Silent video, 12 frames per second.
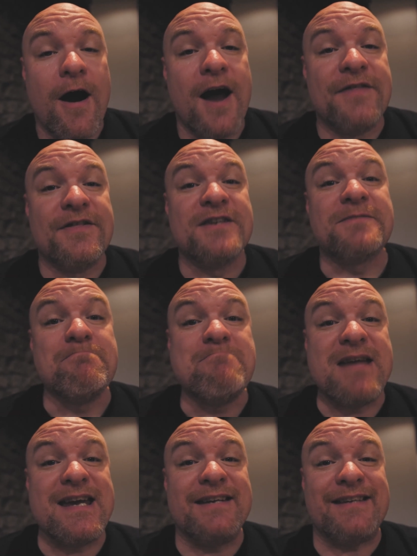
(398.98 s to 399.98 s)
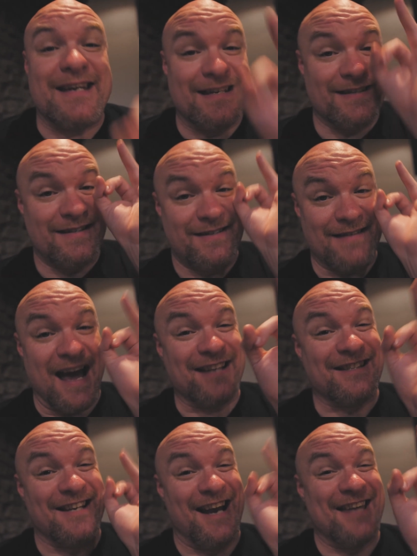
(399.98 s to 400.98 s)
All right, this meat is
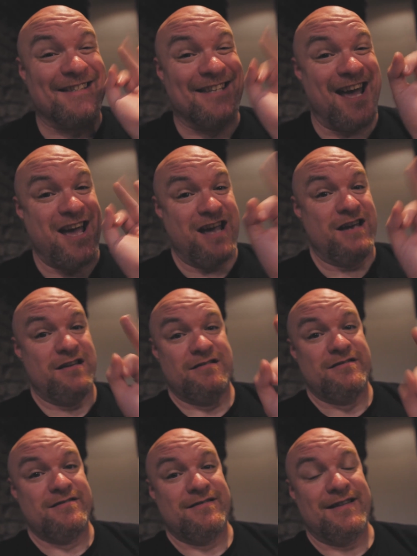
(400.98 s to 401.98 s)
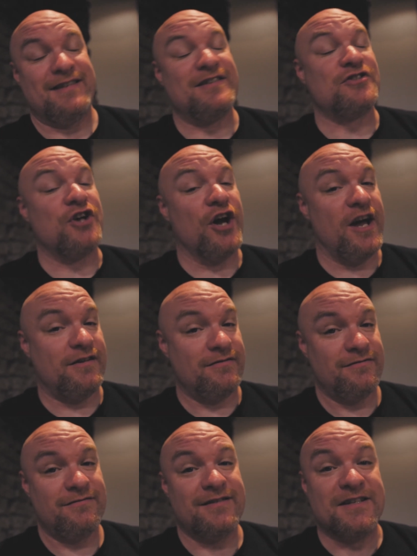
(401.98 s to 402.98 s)
excelente. This is good.
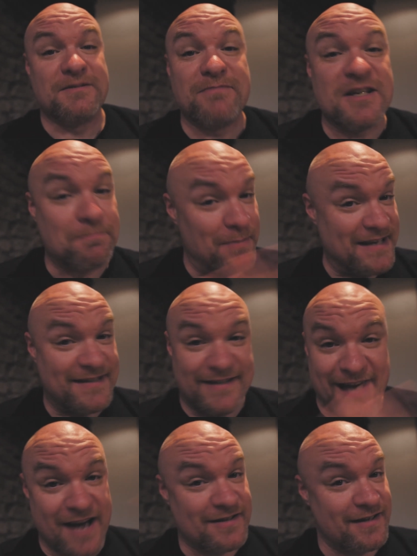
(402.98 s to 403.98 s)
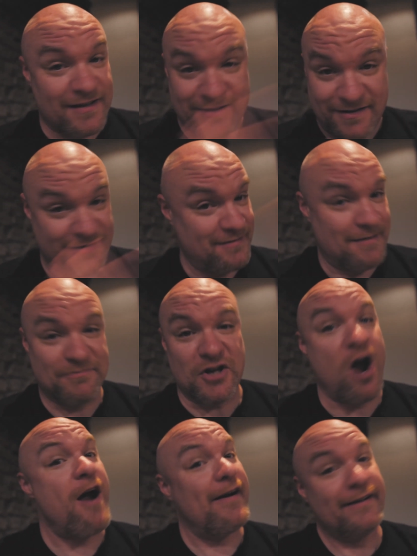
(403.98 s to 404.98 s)
This this beats Texas. I'm
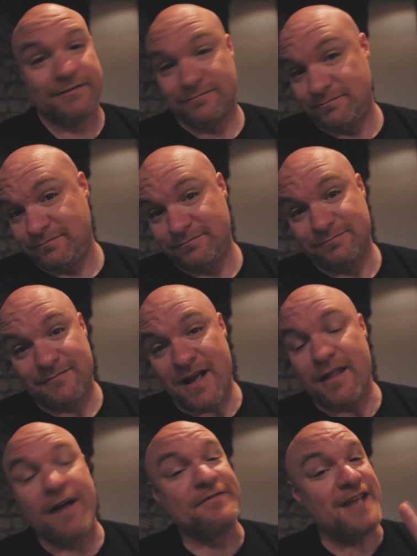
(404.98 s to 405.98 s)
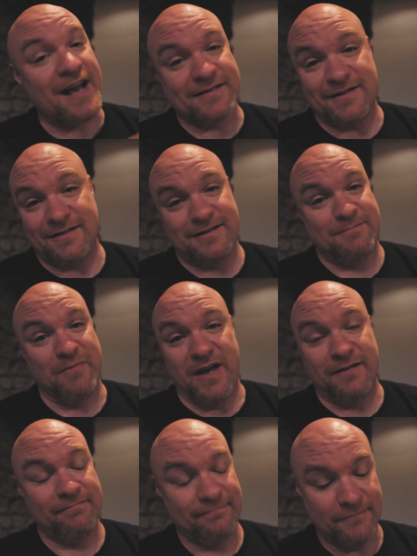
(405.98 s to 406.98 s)
sorry. I love Texas,
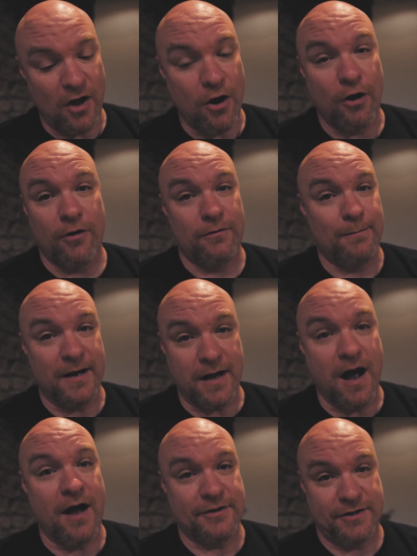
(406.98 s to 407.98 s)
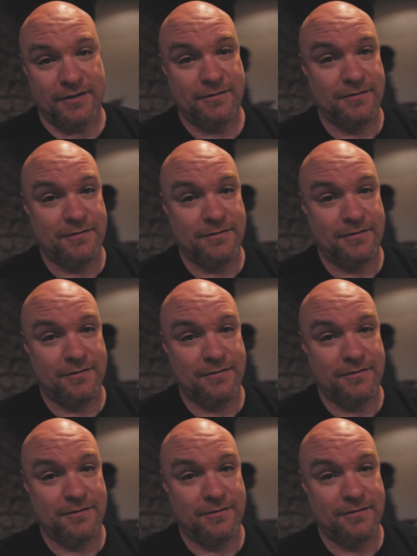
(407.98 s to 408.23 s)
but oh my gosh.